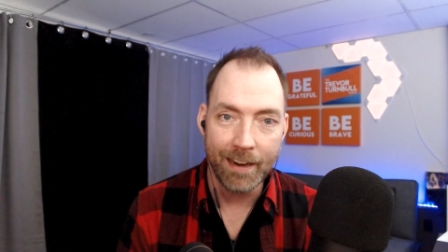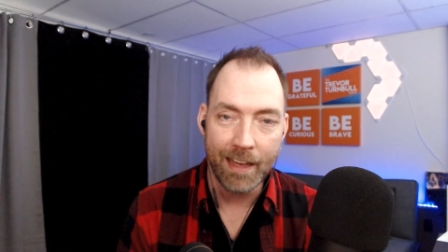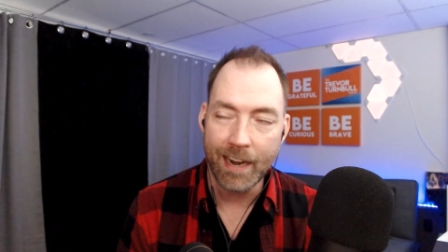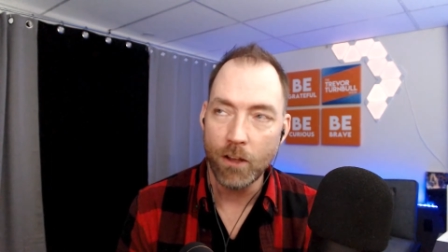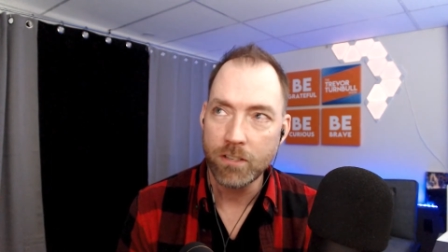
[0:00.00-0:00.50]
And
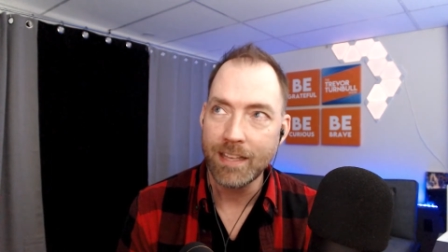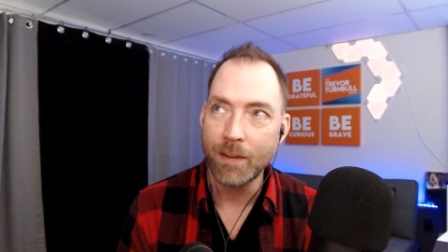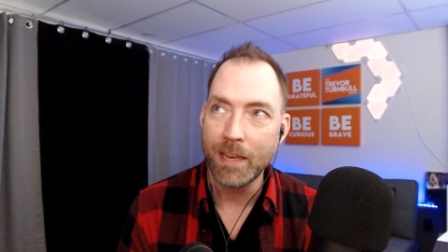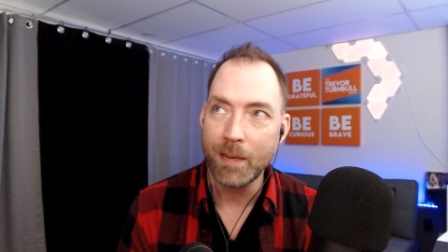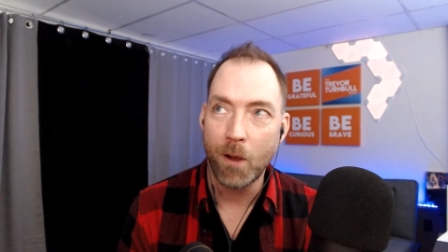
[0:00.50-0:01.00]
I also think we
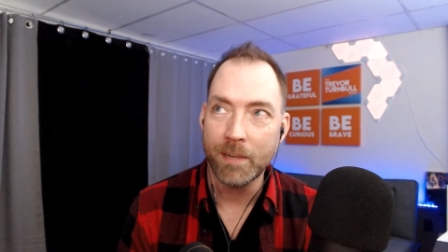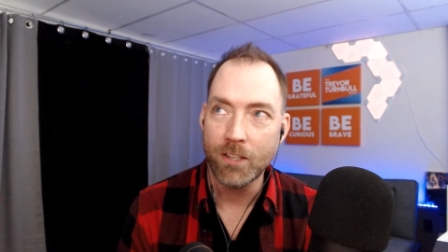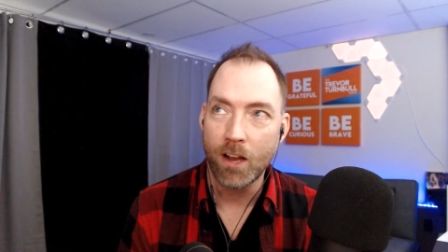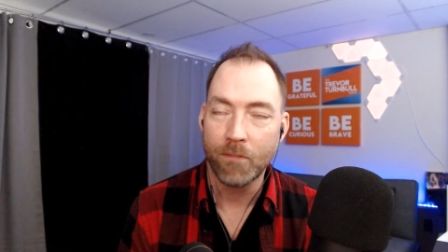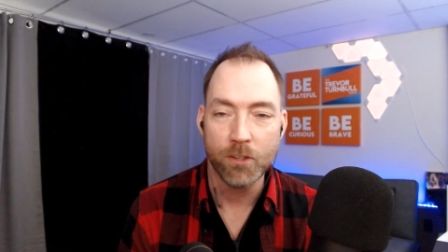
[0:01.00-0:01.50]
could probably
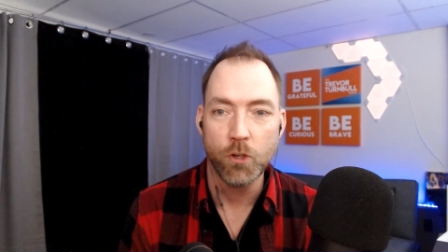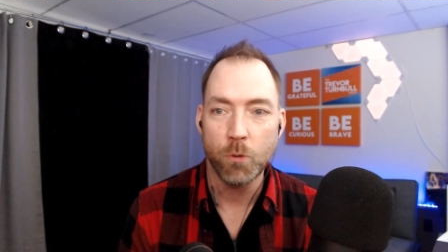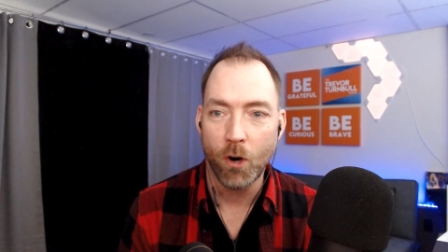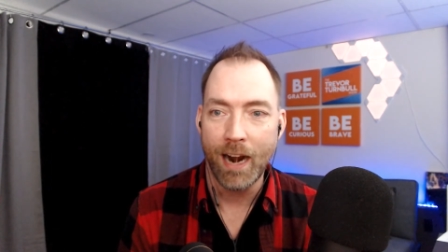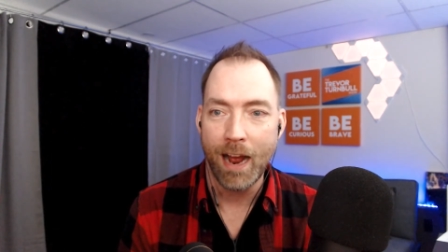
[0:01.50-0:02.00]
talk for 2
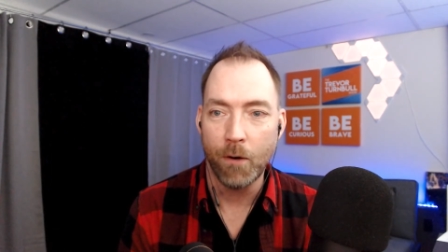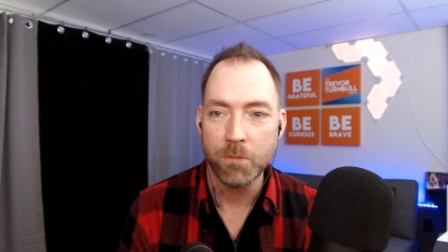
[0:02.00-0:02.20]
more hours,